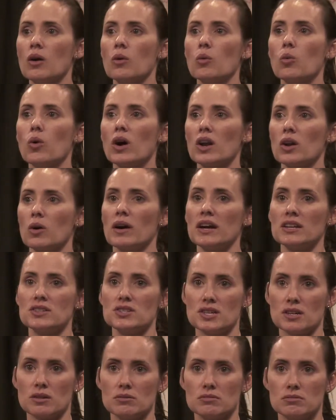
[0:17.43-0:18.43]
What do I
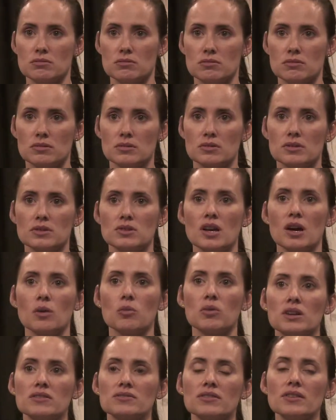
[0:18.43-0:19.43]
do? And
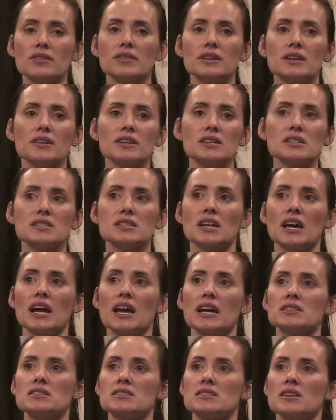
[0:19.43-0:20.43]
one of the theories that I
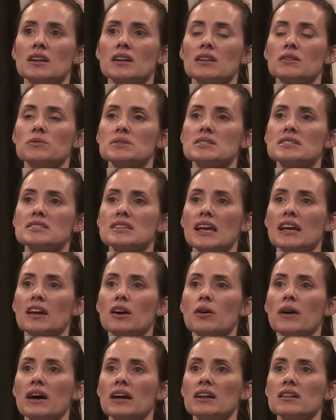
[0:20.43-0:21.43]
had studied was
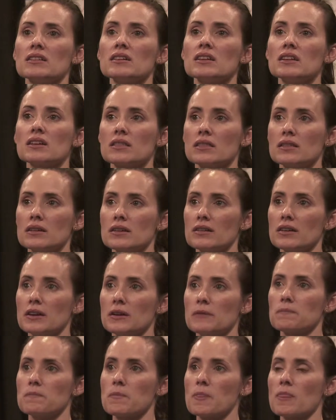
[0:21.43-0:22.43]
psychoanalytic theory.
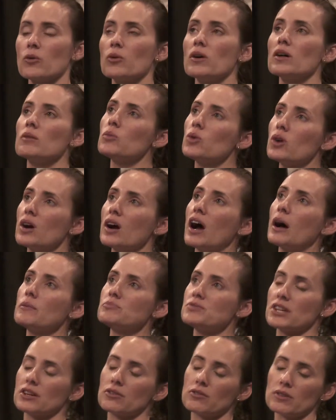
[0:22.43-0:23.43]
Well, more
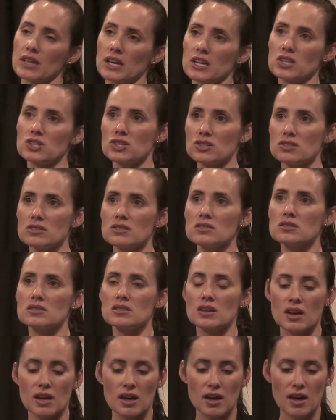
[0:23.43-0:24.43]
object relations.
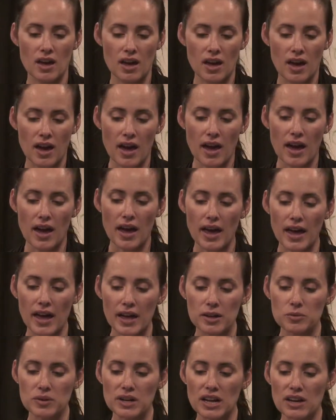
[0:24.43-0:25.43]

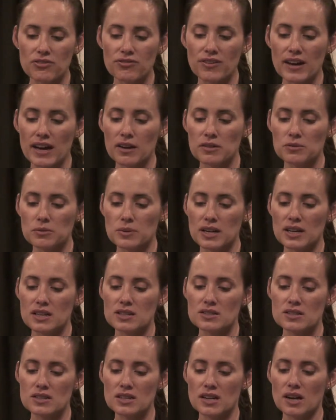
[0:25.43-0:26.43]
And what I found
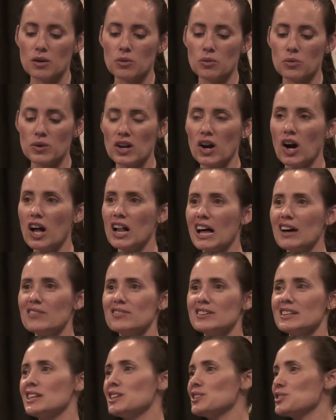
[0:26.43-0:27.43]
was, we all have
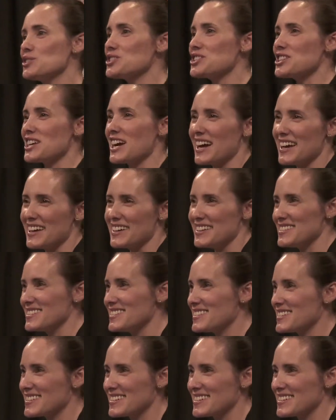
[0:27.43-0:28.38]
an inner child